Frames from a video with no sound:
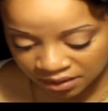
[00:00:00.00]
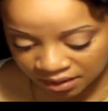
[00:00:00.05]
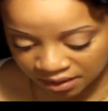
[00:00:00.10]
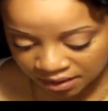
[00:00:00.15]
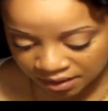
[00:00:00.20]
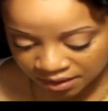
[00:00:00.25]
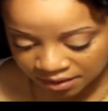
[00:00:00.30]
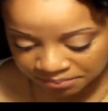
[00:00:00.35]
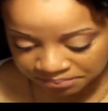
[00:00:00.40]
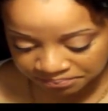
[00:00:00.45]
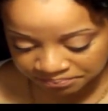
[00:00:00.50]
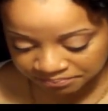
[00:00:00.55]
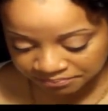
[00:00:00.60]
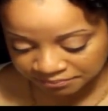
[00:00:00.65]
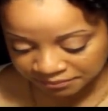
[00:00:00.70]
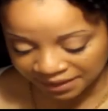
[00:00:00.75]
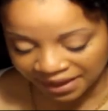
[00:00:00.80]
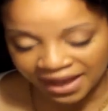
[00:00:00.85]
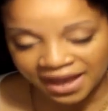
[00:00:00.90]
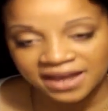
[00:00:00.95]
Um,
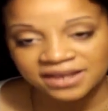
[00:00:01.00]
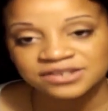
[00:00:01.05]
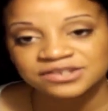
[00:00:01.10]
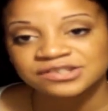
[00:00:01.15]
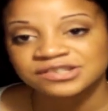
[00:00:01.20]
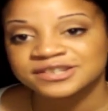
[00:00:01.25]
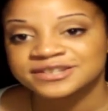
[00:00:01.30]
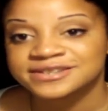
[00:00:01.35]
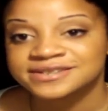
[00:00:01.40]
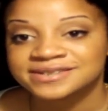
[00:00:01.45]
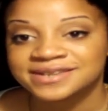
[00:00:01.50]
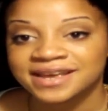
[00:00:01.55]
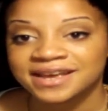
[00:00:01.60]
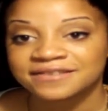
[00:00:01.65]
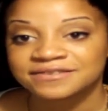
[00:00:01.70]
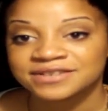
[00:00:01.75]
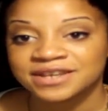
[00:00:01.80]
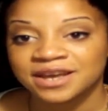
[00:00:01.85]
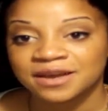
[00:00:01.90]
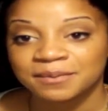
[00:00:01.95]
actually, since I
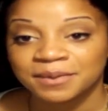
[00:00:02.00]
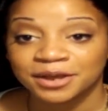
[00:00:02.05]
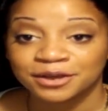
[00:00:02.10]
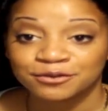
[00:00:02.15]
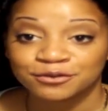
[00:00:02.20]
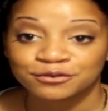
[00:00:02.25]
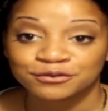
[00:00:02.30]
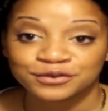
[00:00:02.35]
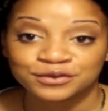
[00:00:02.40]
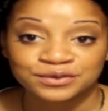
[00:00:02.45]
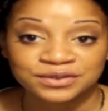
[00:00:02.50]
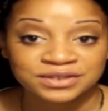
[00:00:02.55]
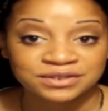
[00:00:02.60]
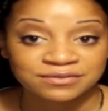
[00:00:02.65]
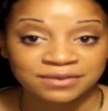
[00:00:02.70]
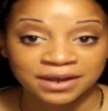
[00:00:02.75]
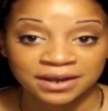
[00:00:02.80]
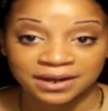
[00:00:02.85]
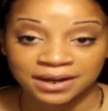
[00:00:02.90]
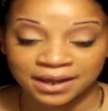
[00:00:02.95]
have time, I can review
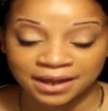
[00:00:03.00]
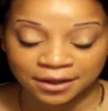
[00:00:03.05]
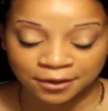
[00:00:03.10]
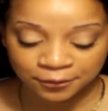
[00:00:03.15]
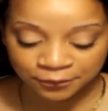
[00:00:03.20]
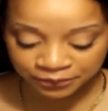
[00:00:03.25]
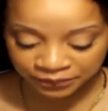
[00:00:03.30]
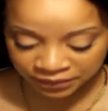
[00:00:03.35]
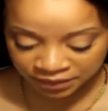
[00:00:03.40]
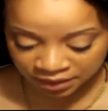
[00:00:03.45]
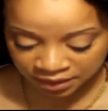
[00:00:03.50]
these right now.